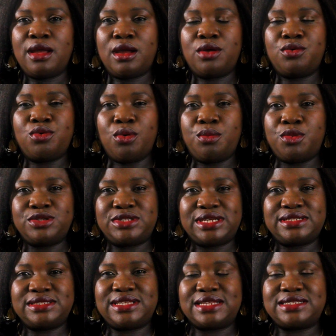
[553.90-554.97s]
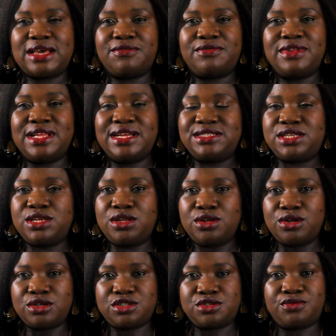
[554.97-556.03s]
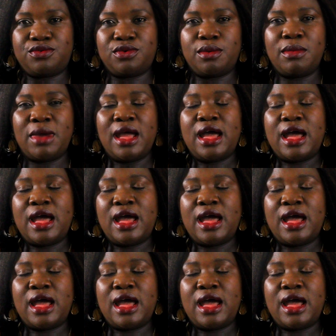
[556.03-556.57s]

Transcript: role model that I've learned a lot from.